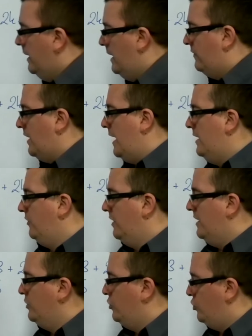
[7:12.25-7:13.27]
If k is an
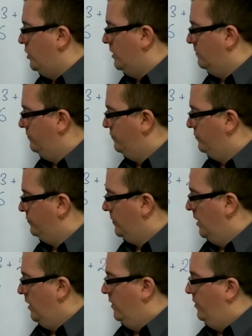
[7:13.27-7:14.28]
integer,
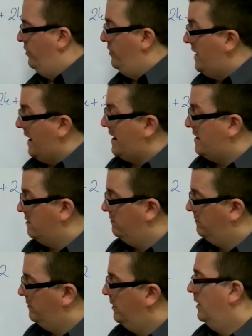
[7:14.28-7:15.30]

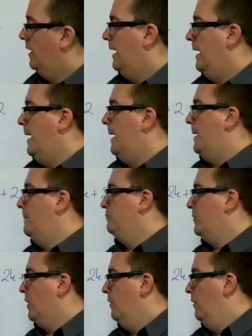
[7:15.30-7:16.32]
then
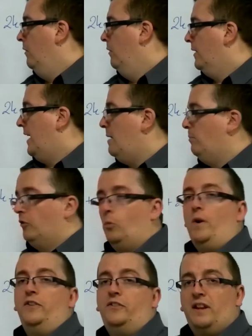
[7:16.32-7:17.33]
um, k plus
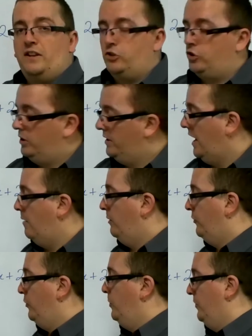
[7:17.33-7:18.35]
1 is an integer, k
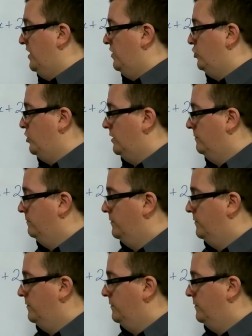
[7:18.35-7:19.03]
plus 2 is an integer.